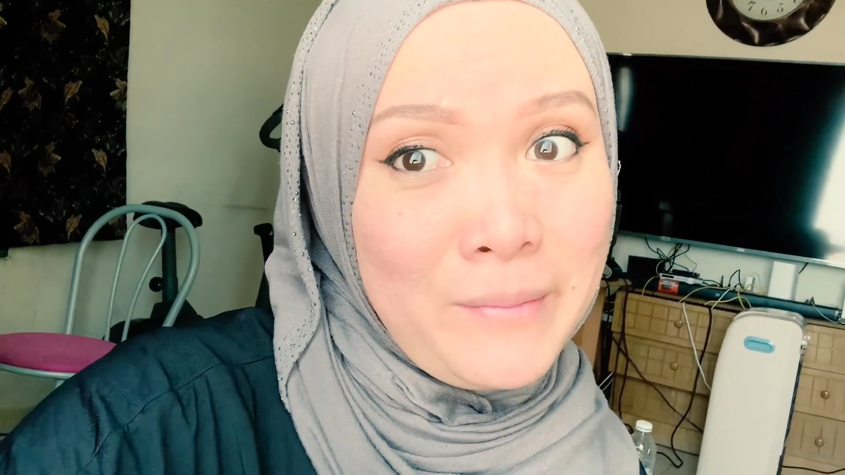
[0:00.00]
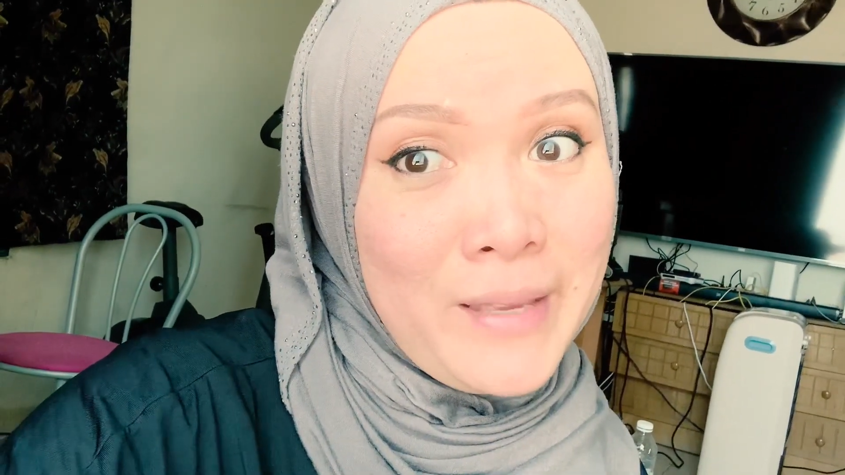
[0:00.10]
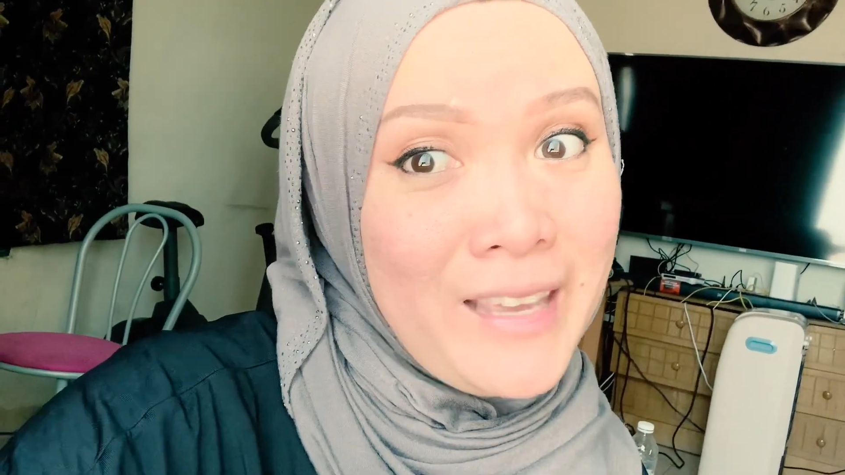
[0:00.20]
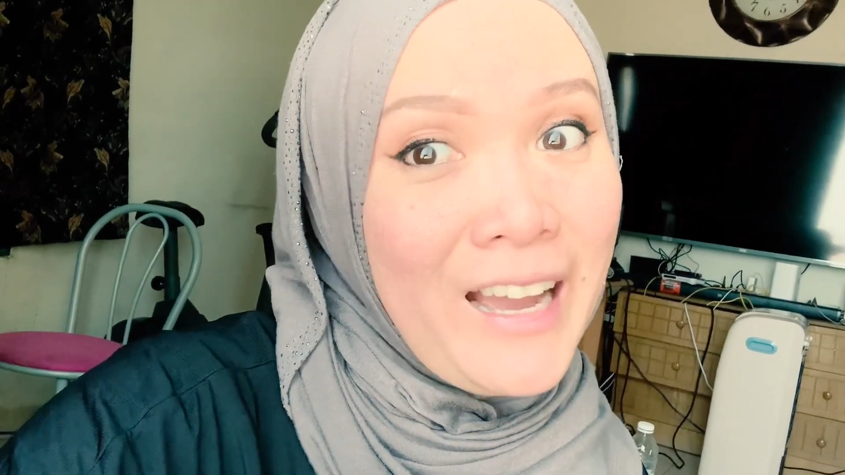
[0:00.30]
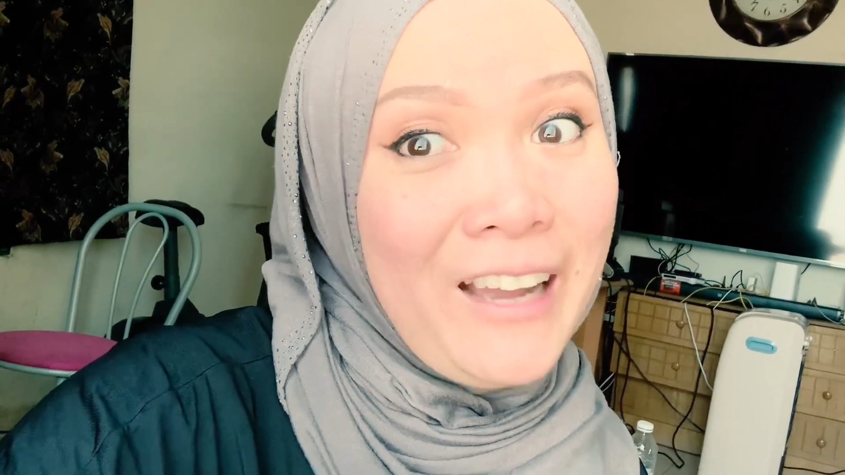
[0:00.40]

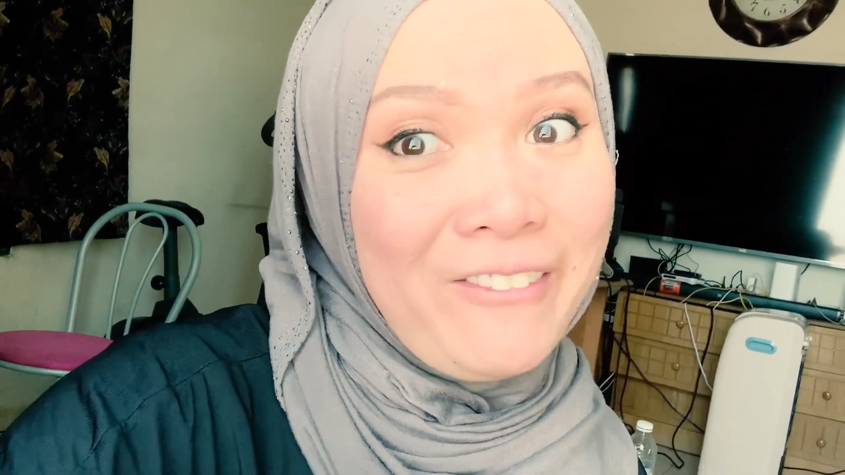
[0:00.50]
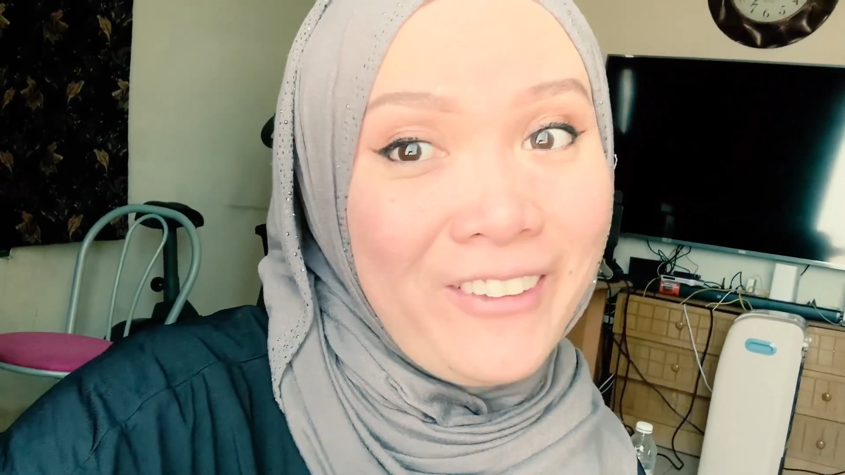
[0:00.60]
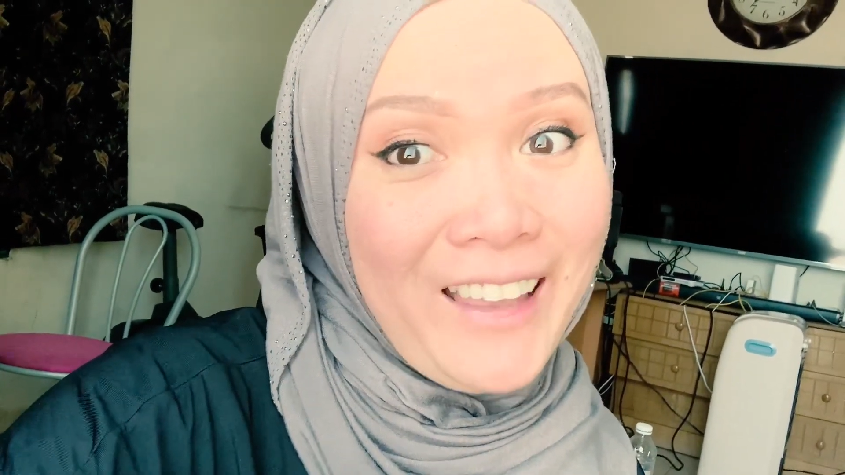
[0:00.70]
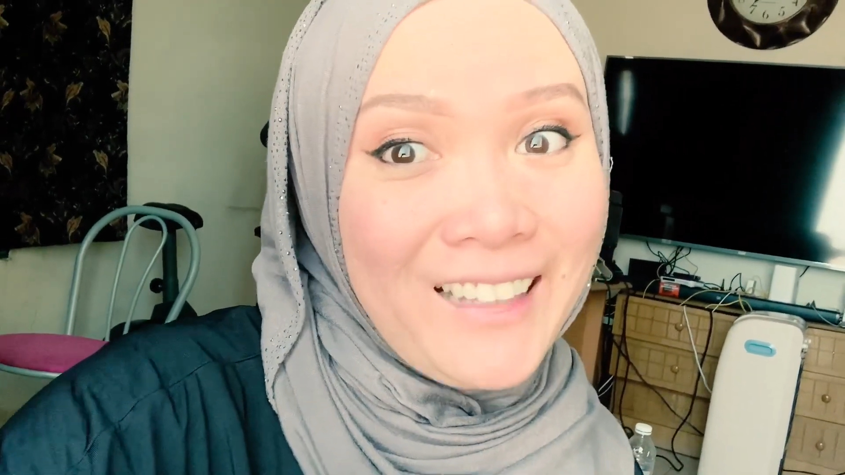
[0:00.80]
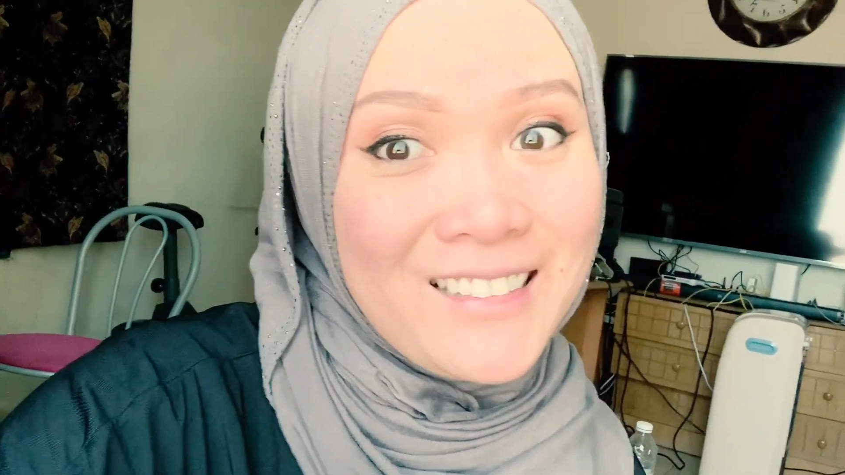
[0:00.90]
be
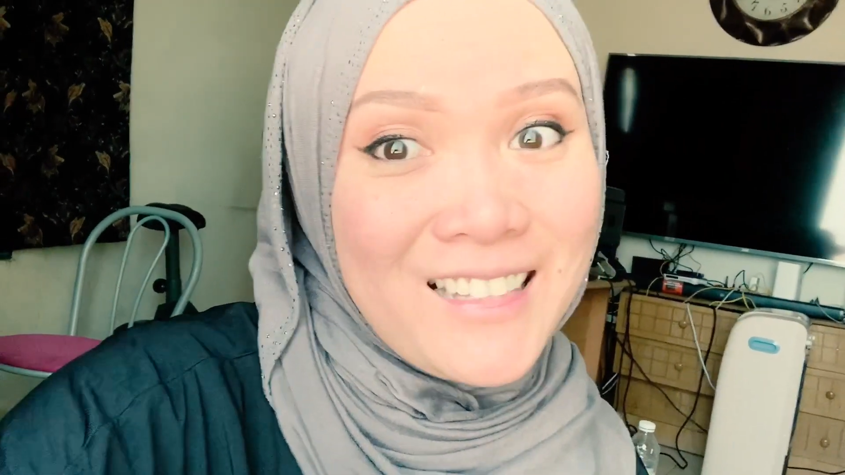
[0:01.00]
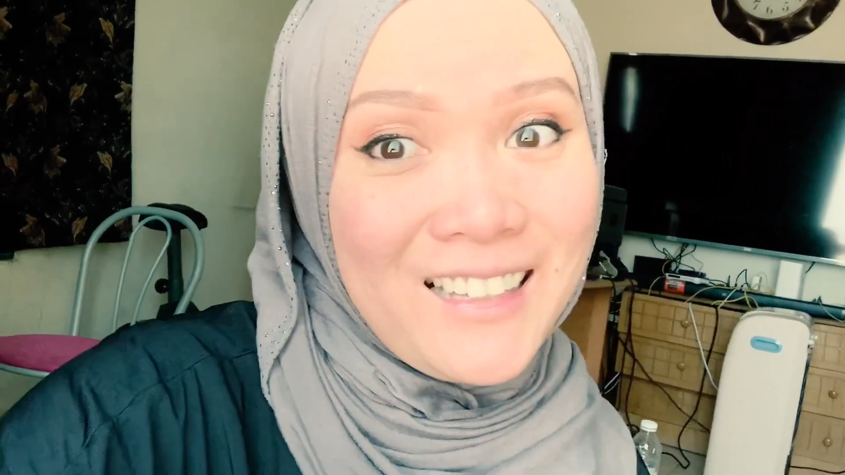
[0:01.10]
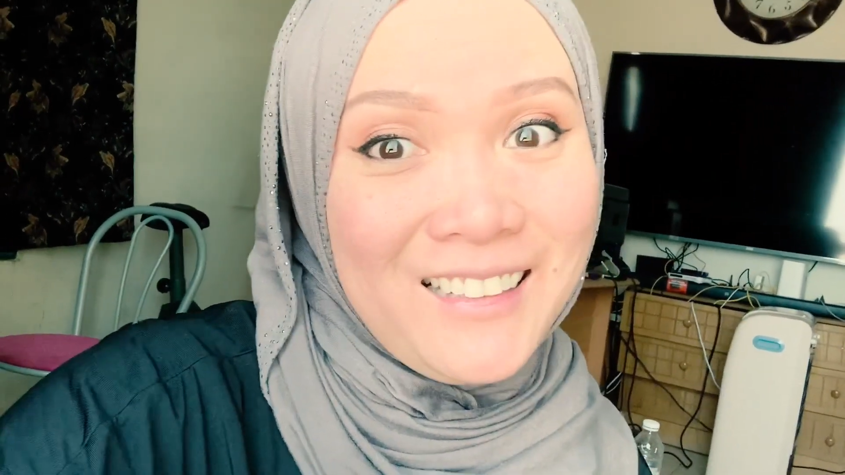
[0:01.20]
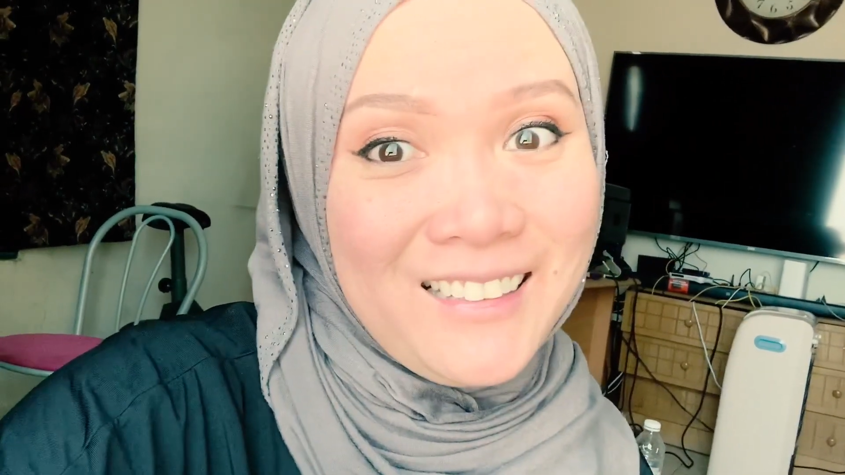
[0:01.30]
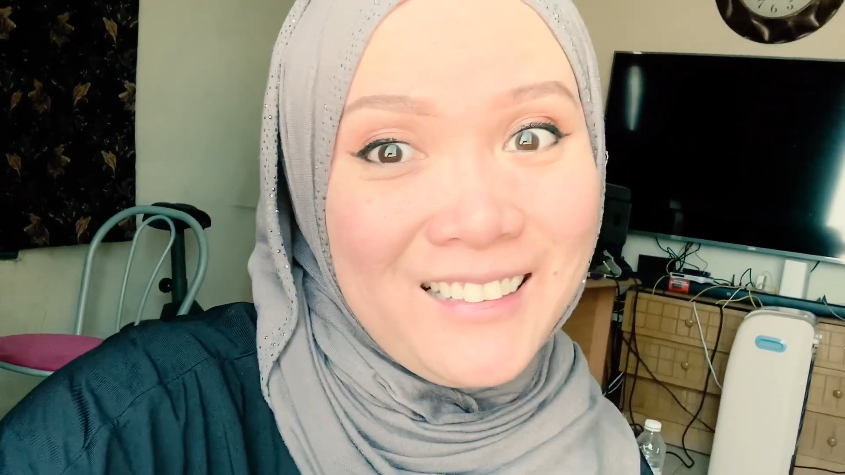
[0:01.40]
affected.